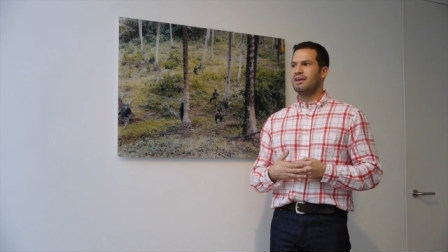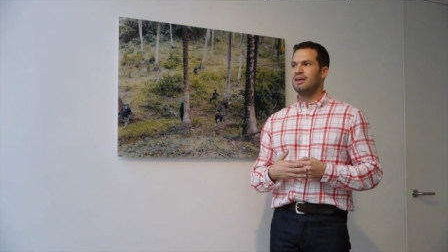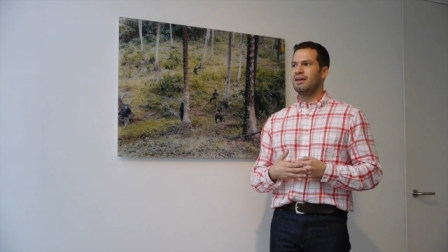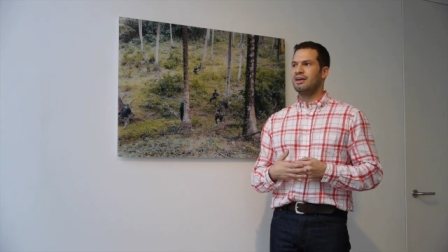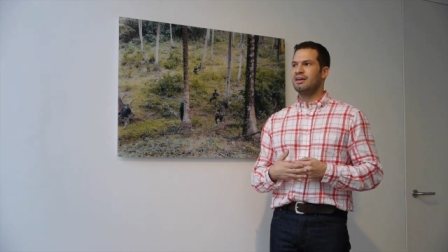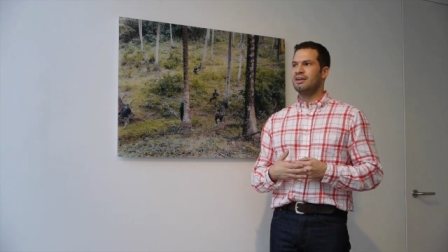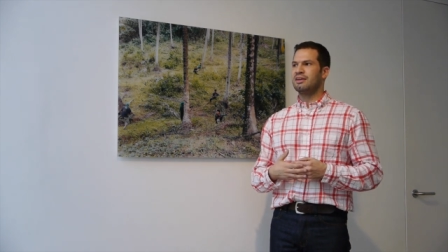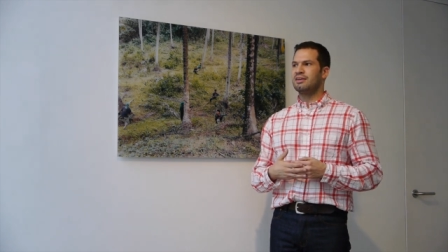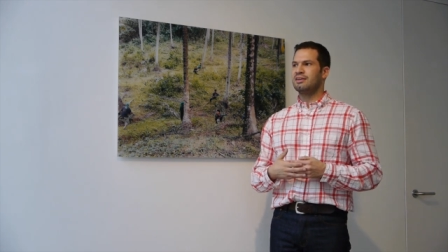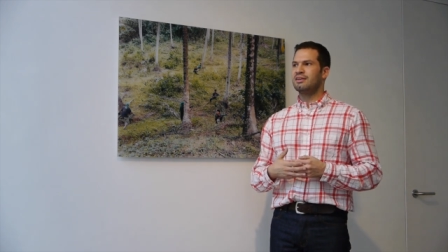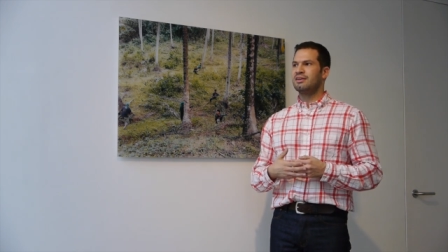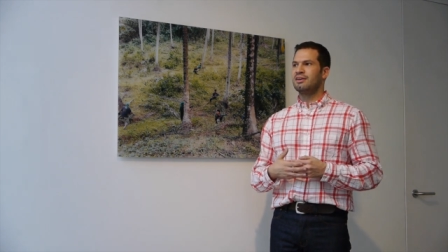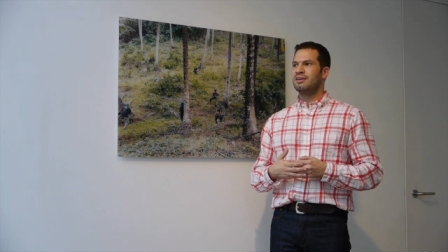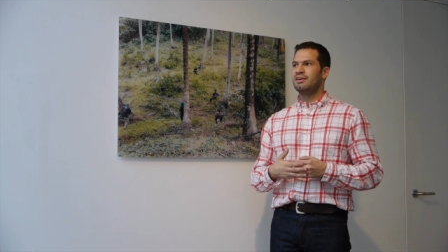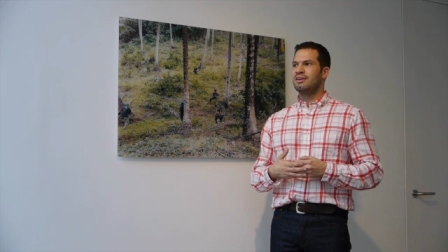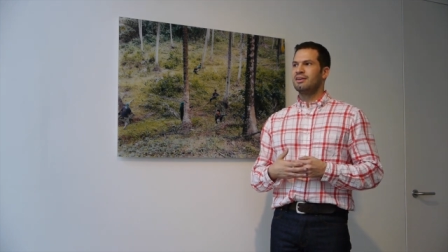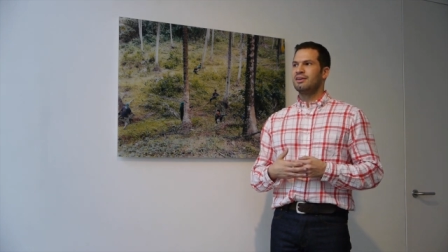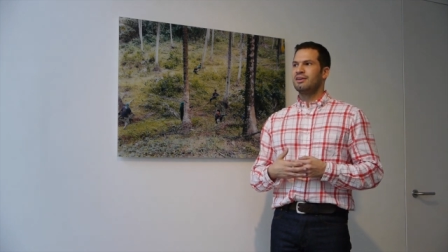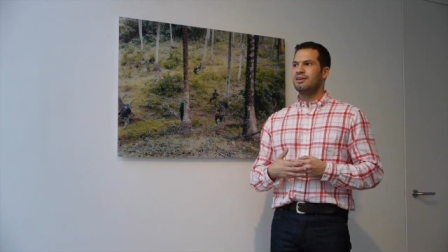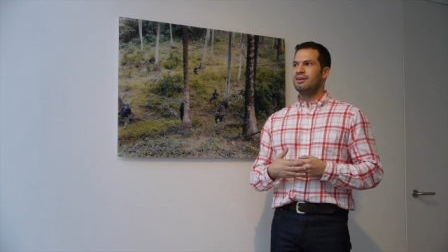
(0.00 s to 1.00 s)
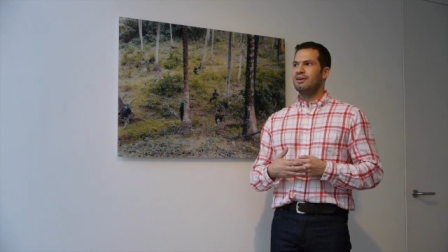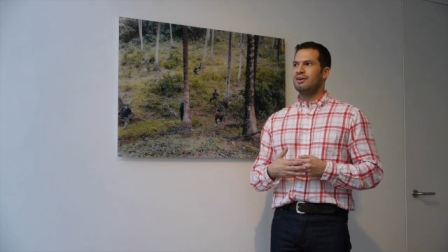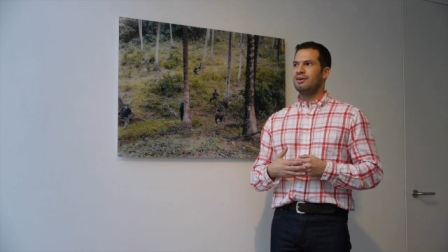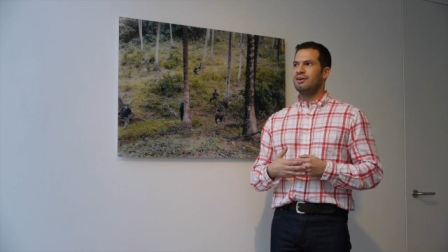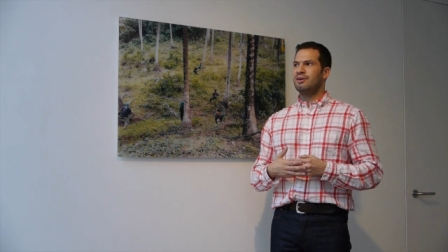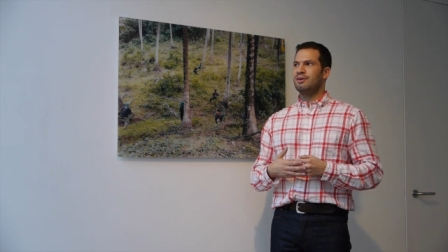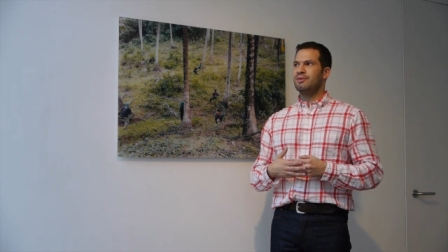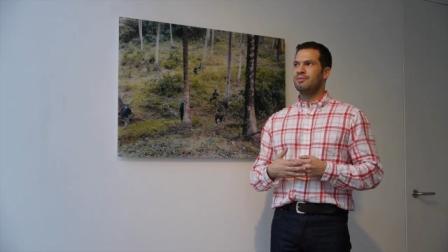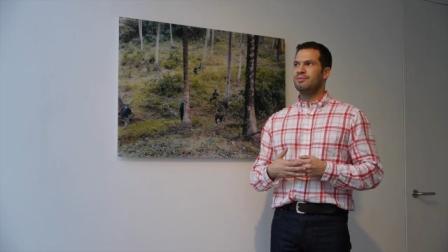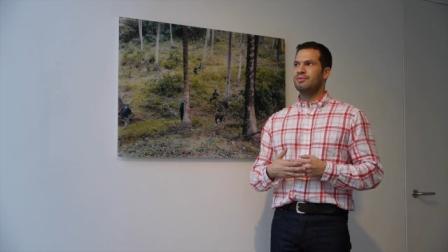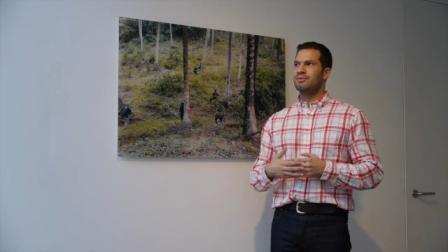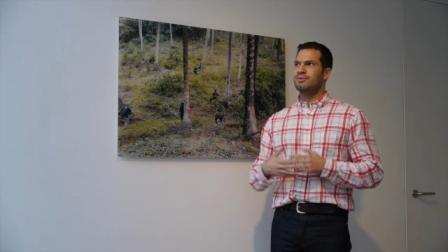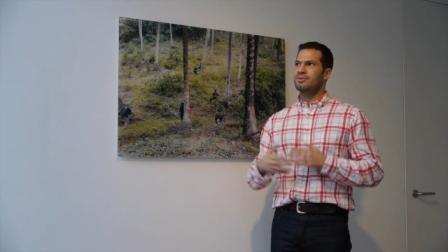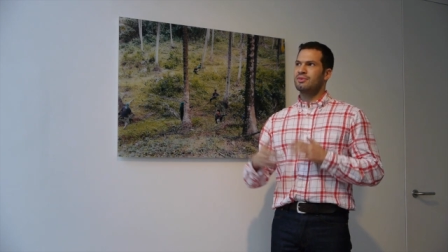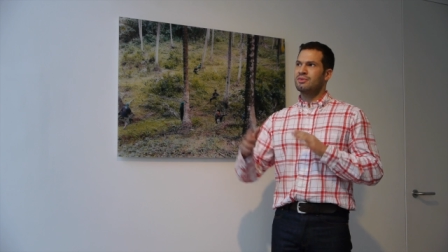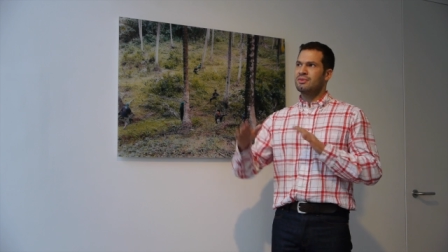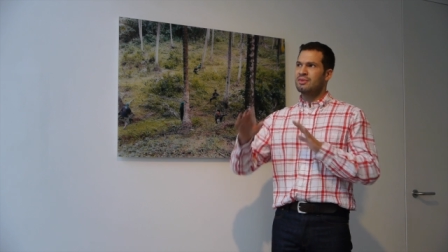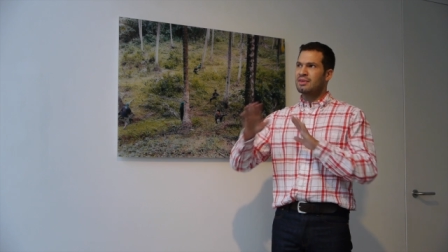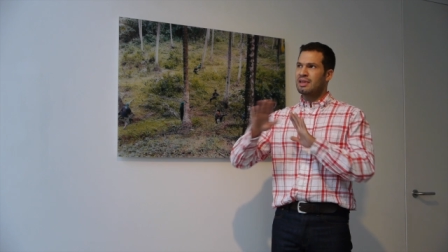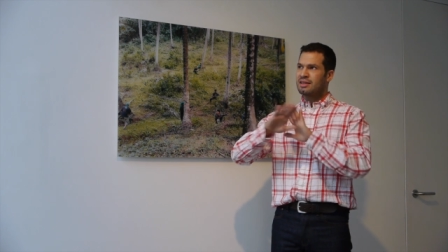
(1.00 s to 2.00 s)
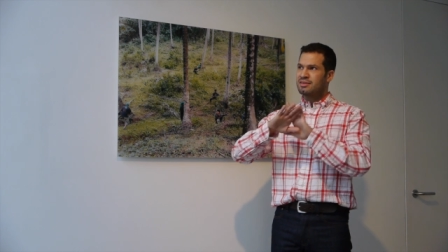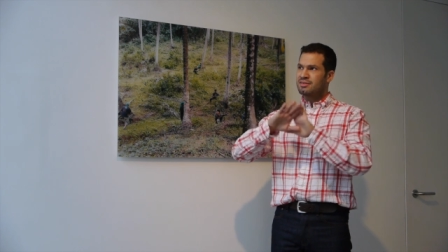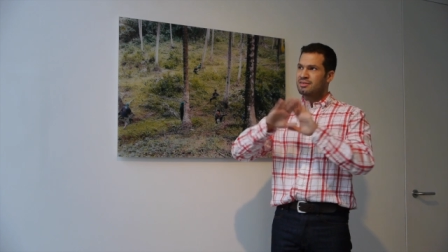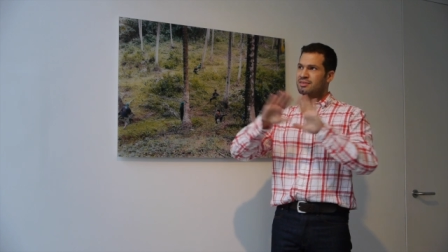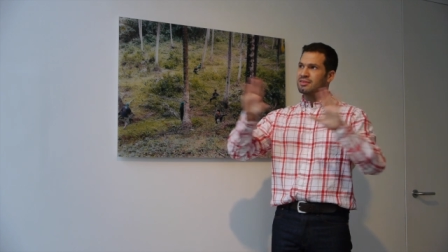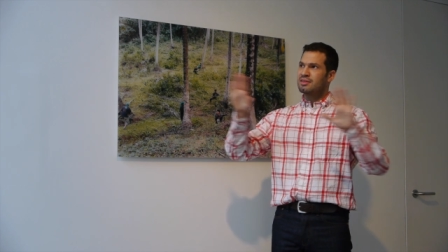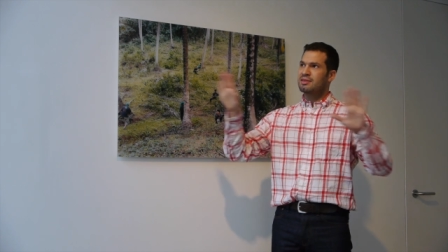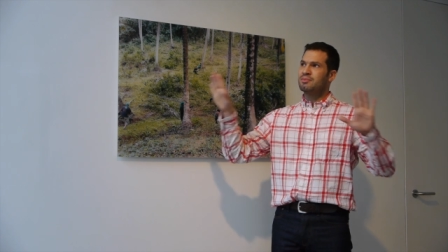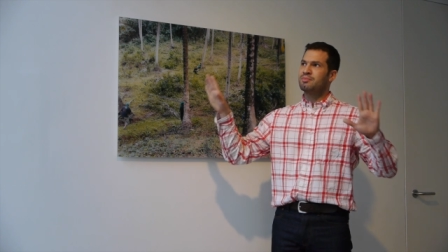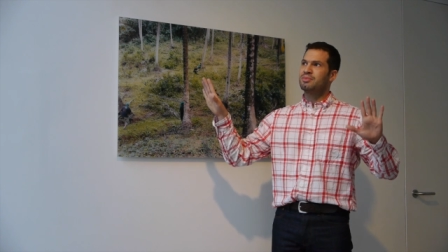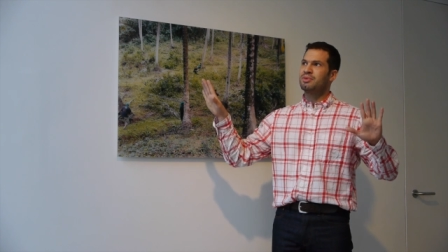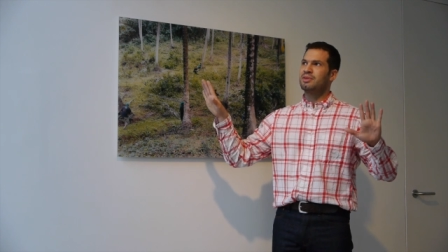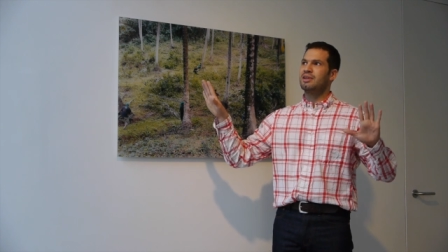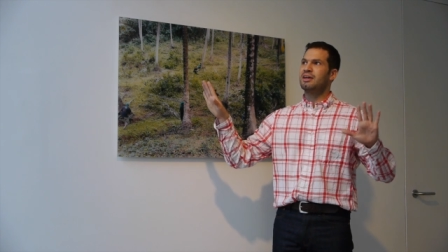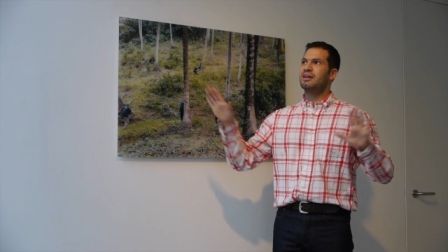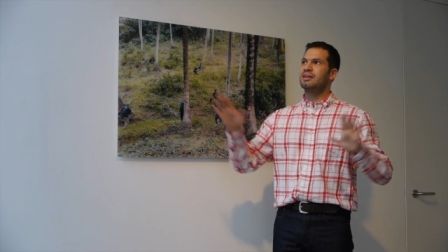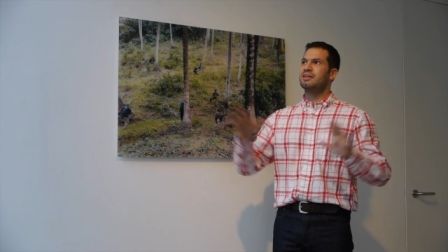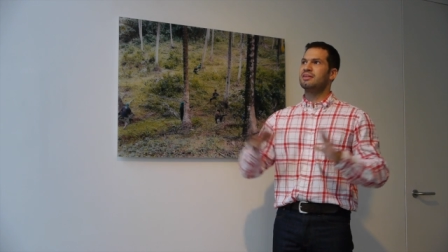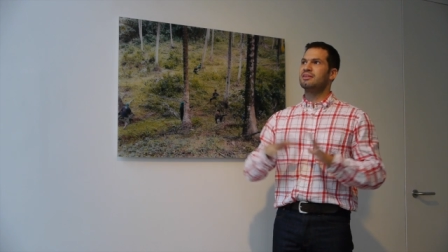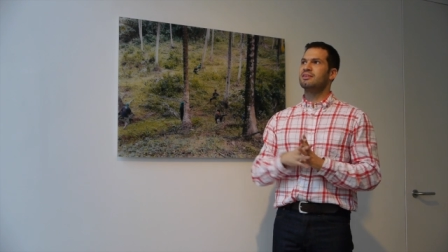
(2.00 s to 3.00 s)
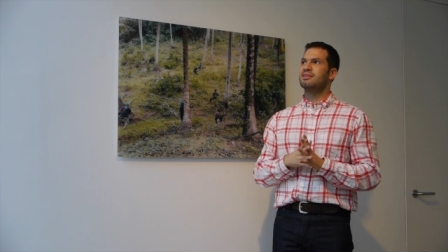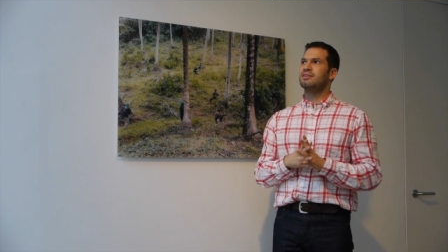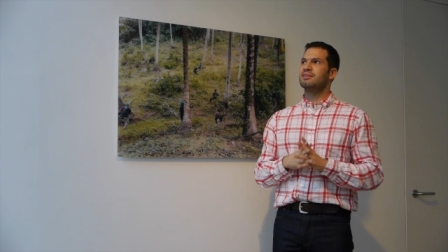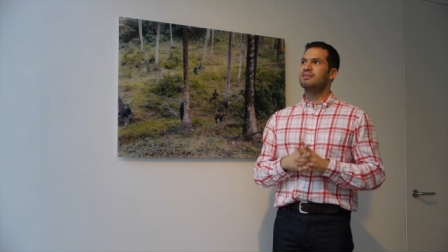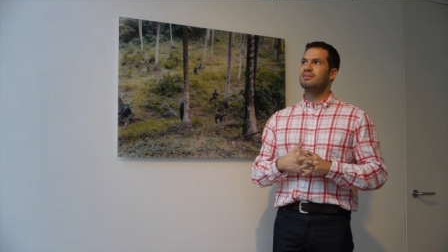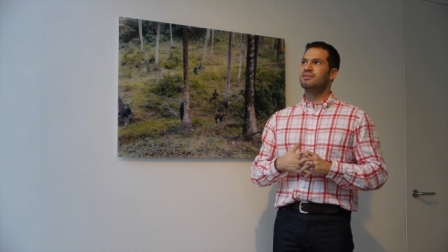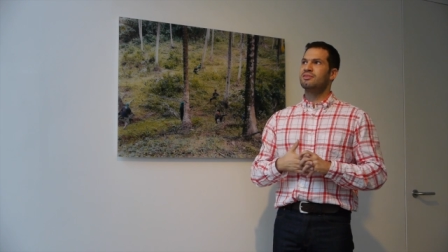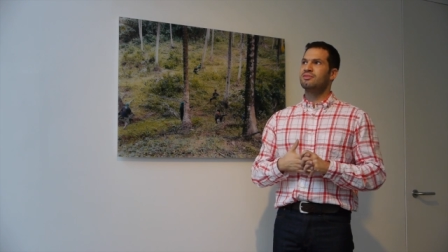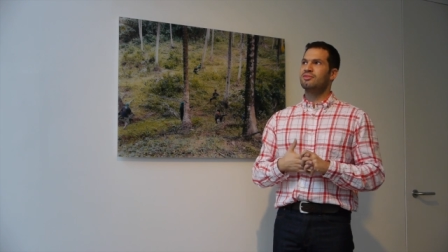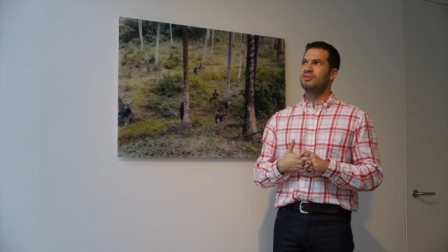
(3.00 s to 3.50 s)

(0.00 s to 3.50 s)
And um, so that's implied in the